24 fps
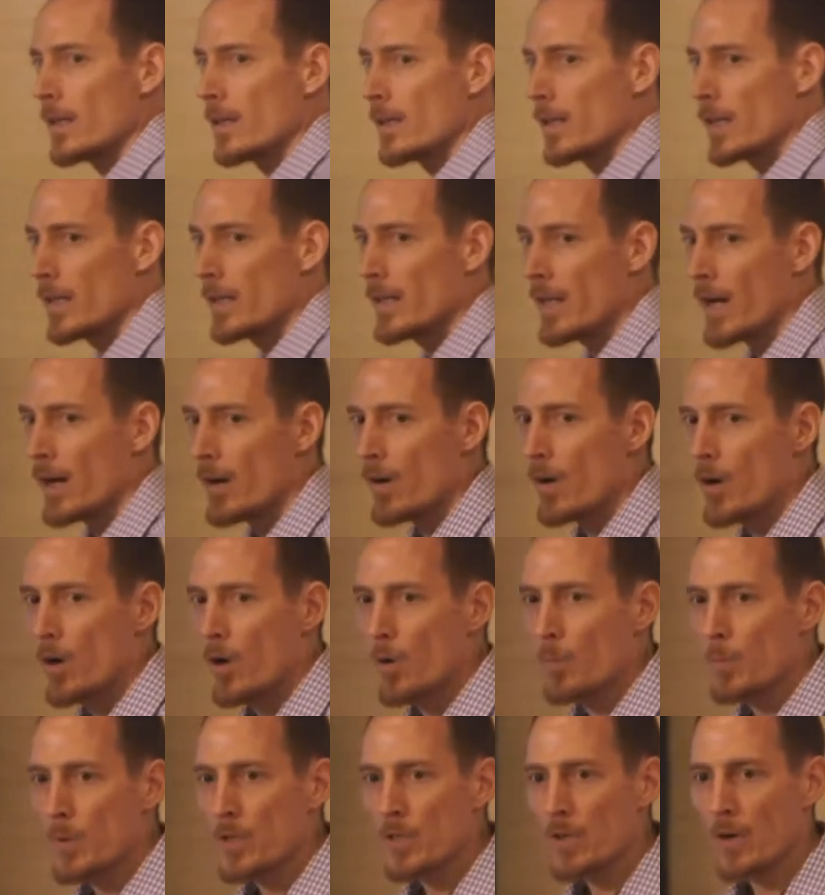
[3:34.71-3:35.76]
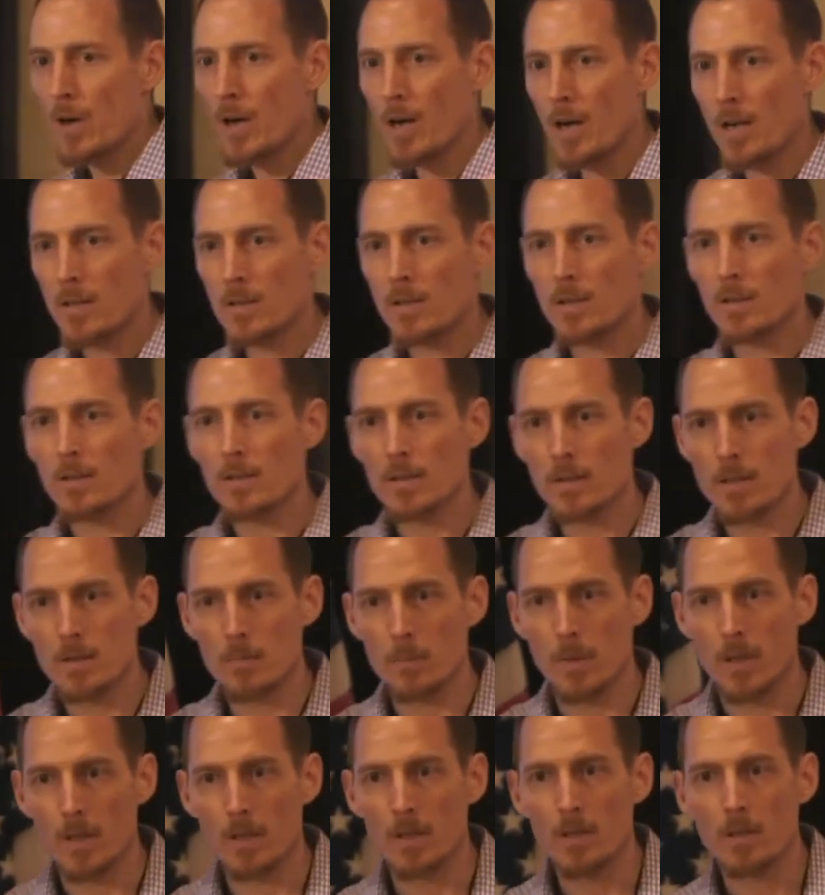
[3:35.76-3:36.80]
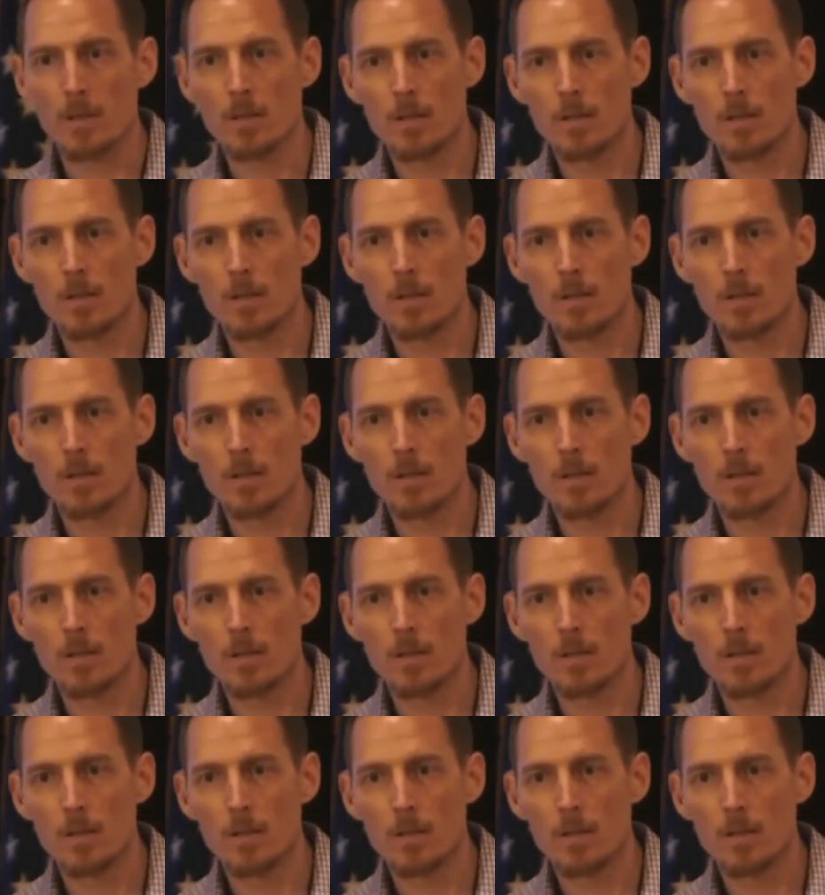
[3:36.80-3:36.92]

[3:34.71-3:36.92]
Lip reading: And now open your eyes and look at me.